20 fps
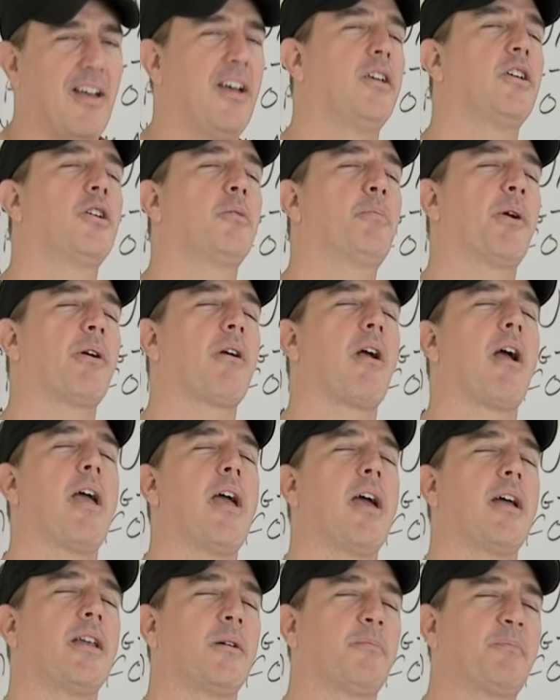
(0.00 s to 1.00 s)
You can put your
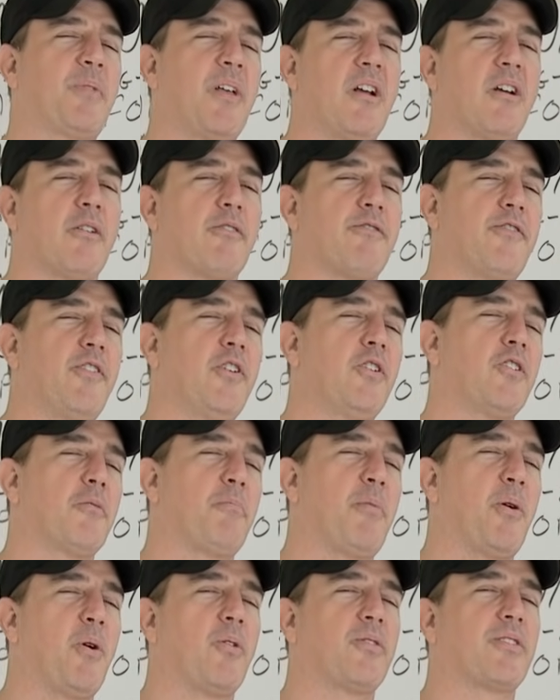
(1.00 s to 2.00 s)
hand up there and feel the
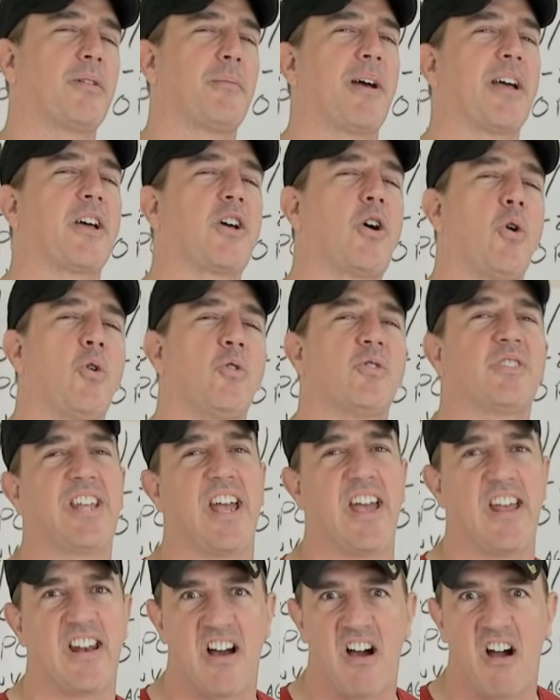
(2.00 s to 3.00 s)
pulse of my cold,
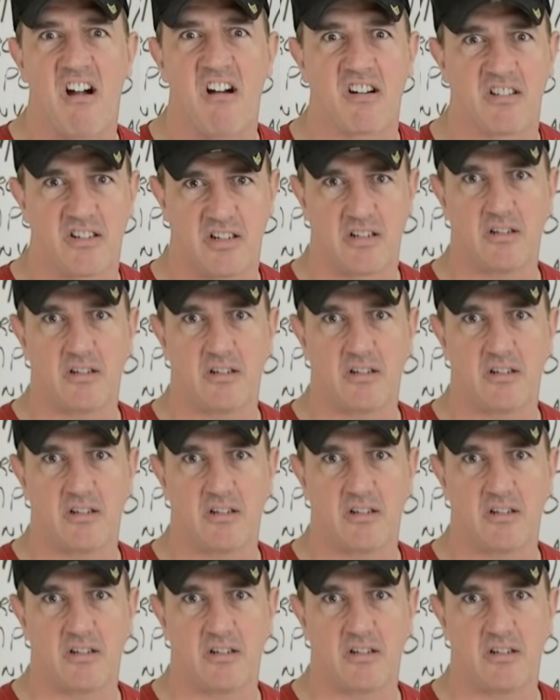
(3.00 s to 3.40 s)
dead heart.